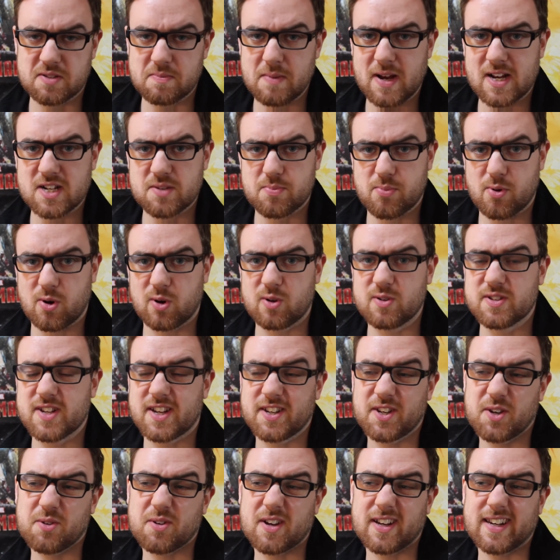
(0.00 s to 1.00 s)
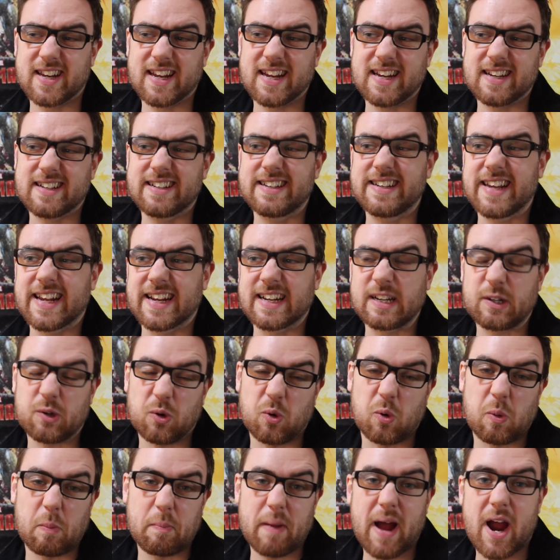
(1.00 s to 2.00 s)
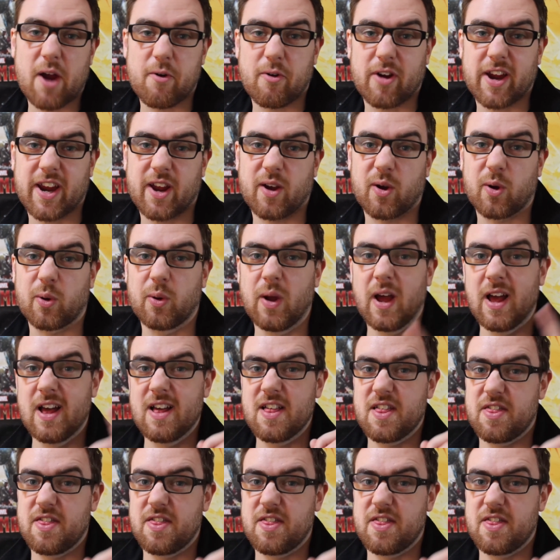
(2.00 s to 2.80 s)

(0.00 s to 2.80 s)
Smash Bros and you can eat Link or Mario?